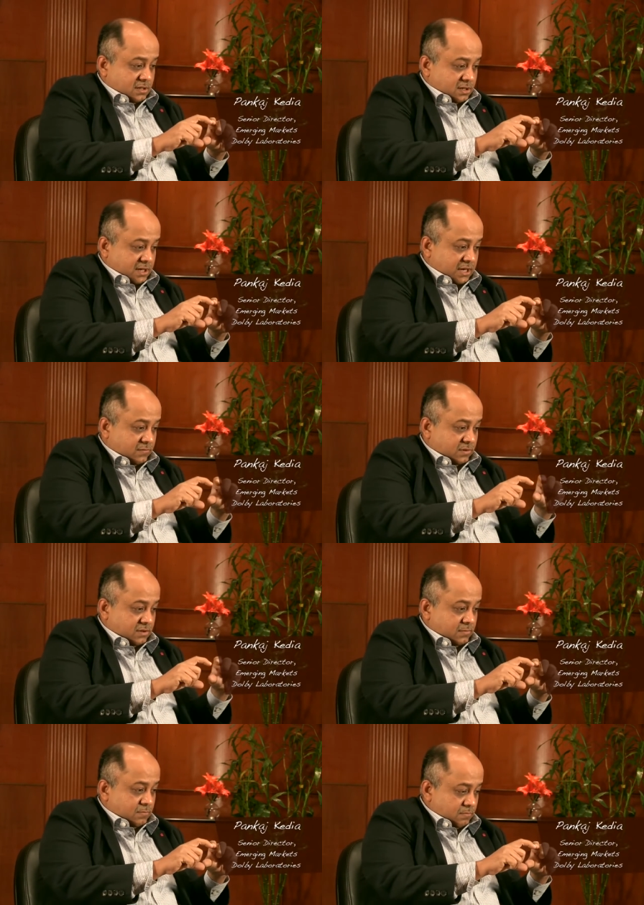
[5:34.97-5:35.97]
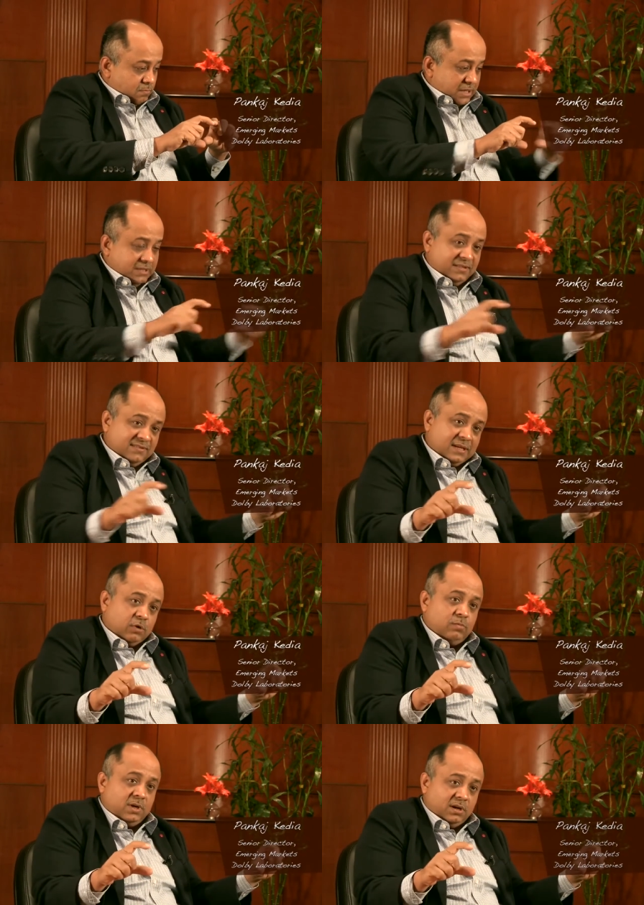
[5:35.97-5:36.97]
a kind of a built-in
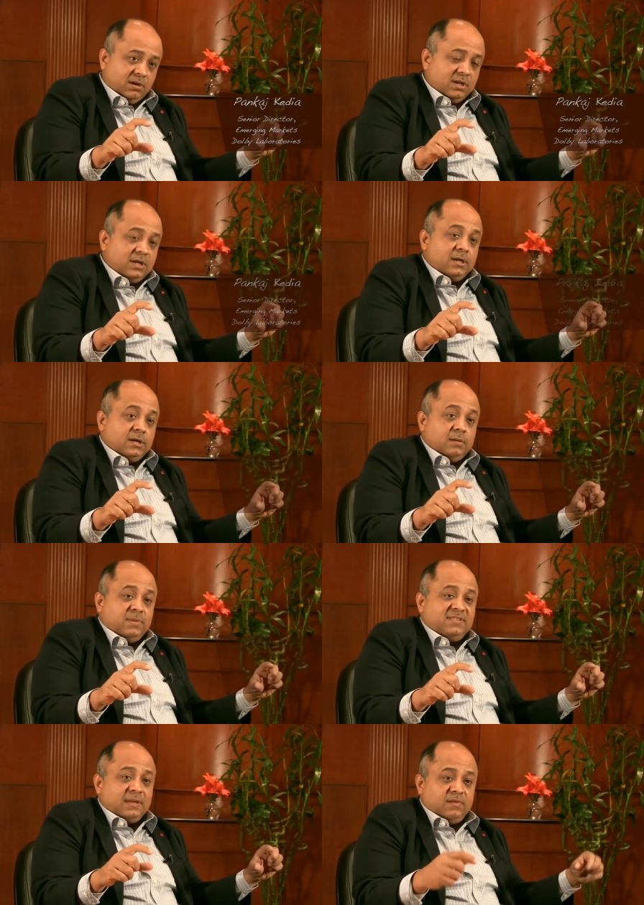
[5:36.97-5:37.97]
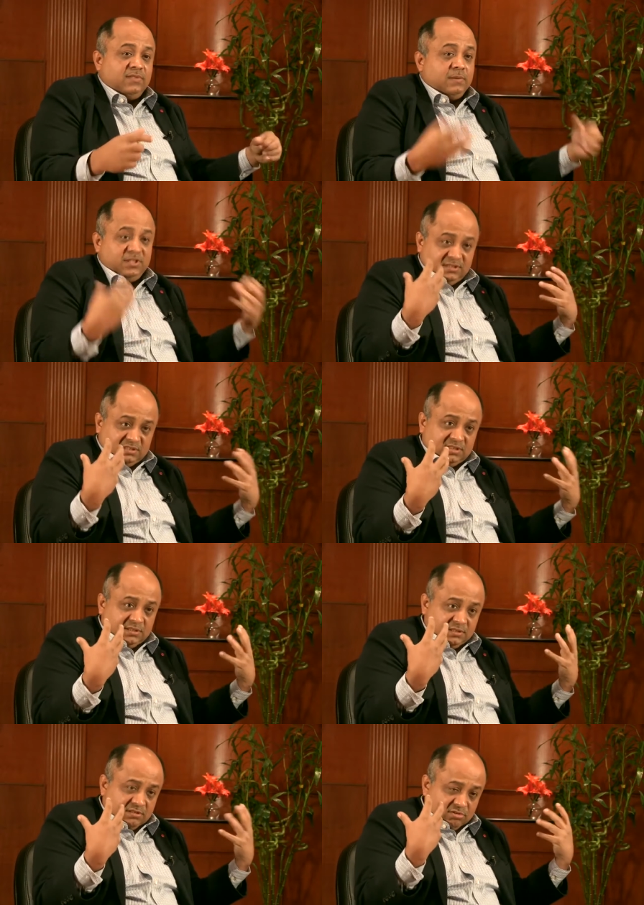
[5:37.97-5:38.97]
soundbar, uh, but some of them are just uh,